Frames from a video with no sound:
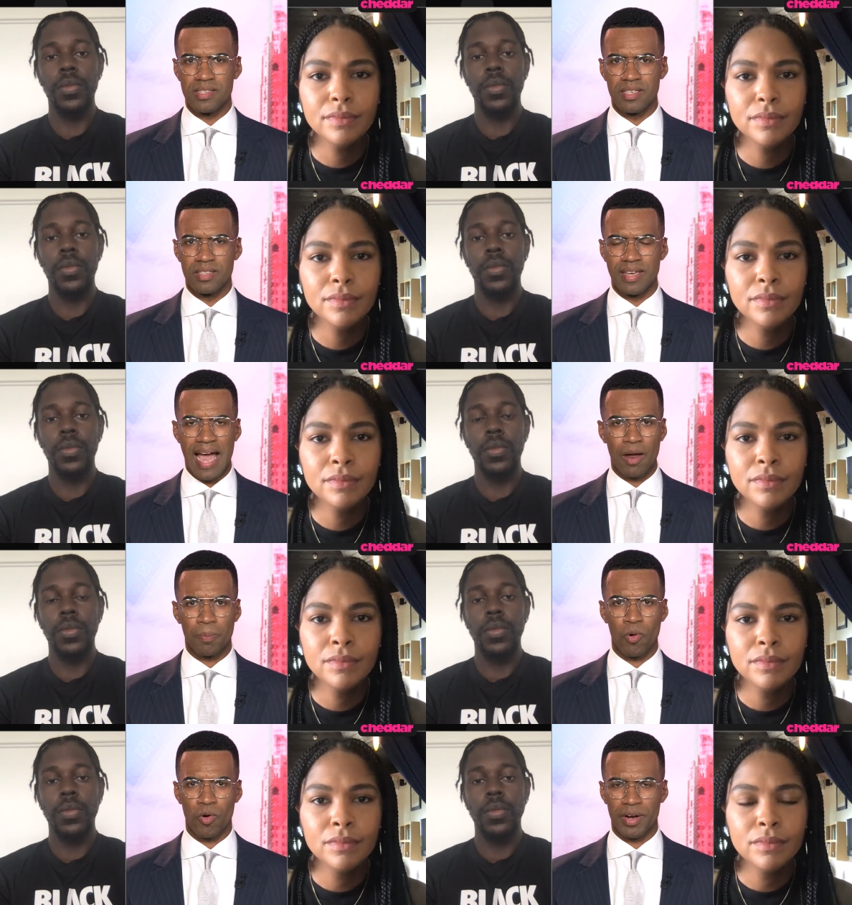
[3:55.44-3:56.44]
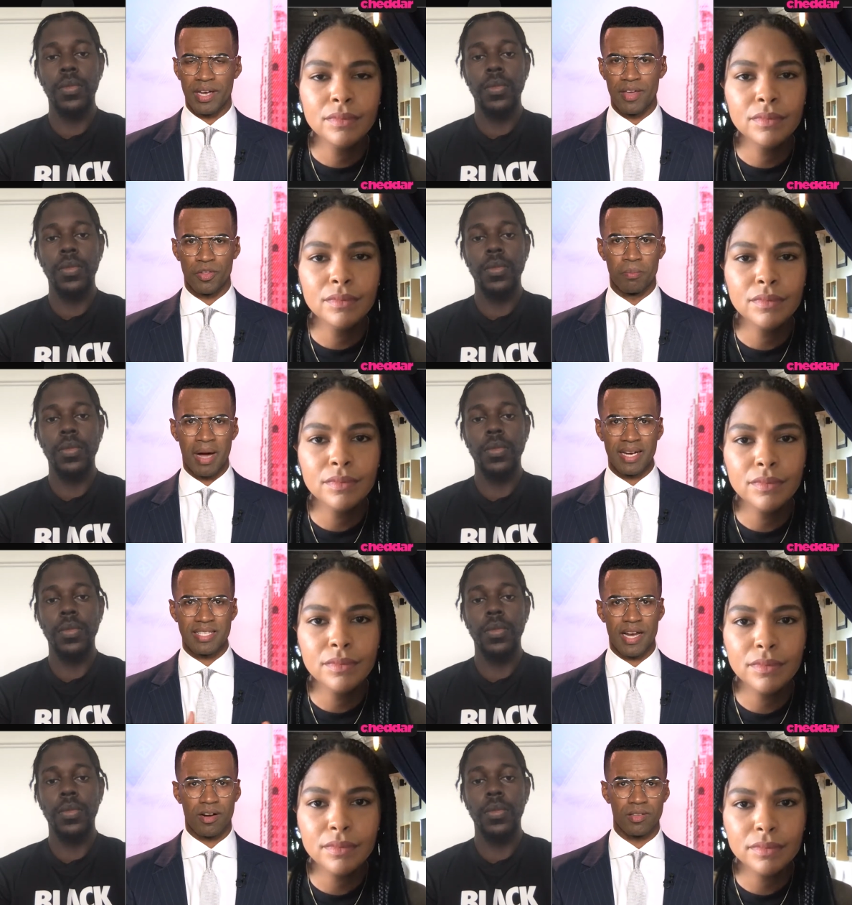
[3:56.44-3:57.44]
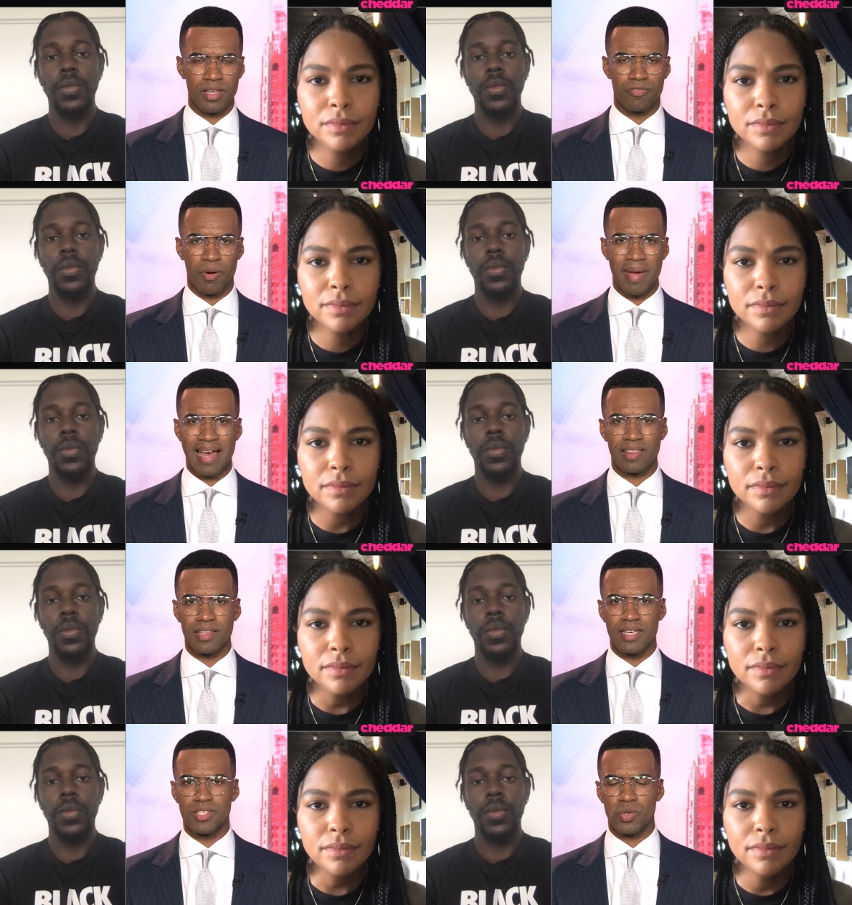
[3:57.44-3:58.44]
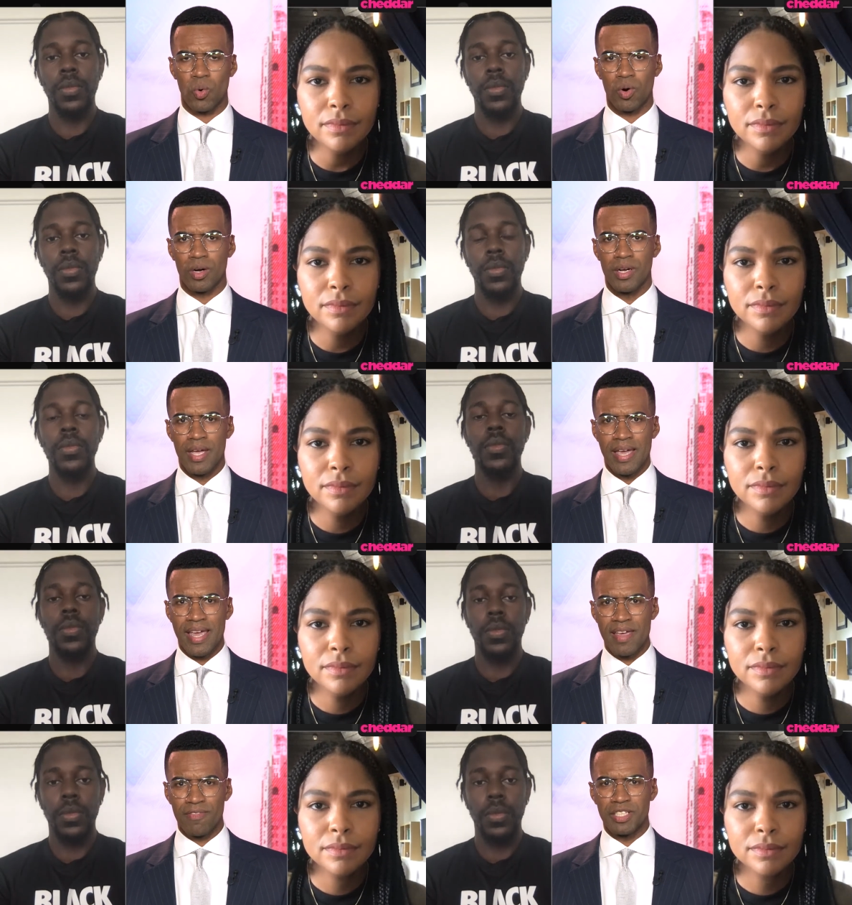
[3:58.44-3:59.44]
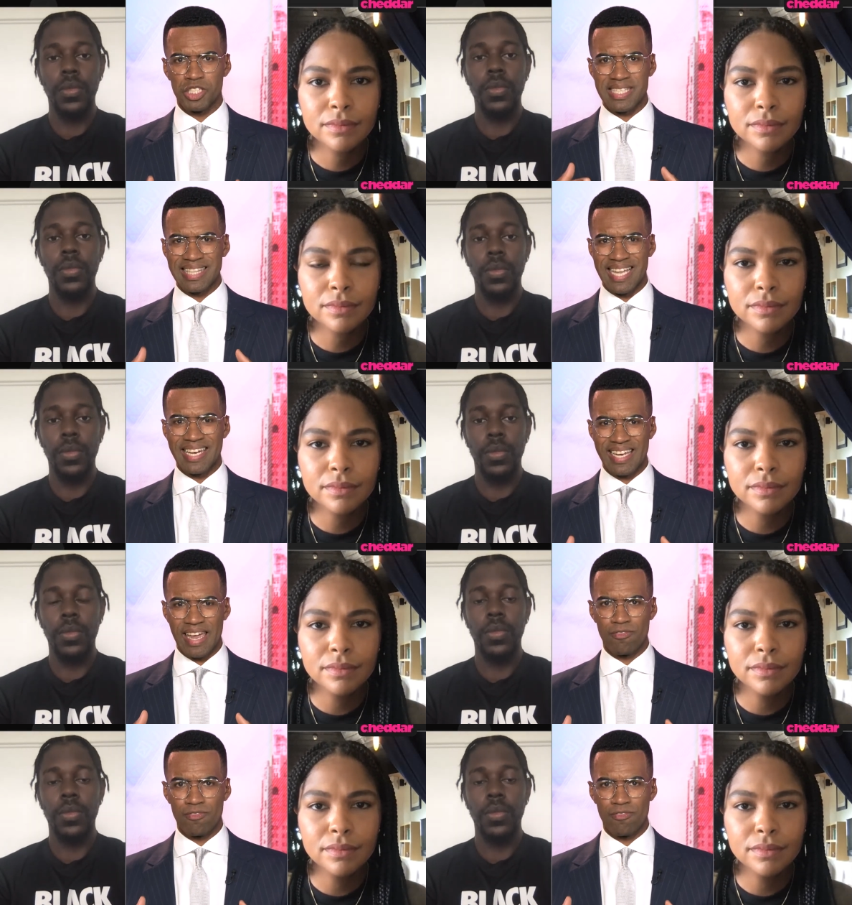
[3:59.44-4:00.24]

Speaker 1: the outpouring either monetarily from athletes or even just lending